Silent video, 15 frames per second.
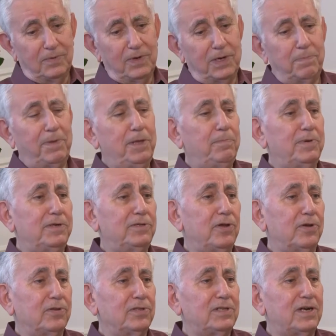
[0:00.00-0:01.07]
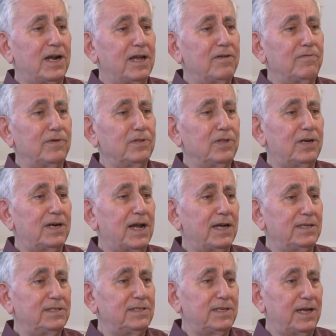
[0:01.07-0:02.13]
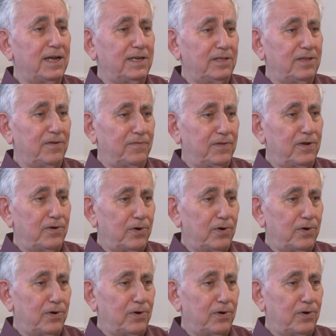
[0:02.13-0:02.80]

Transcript: where people don't drive on the right side of the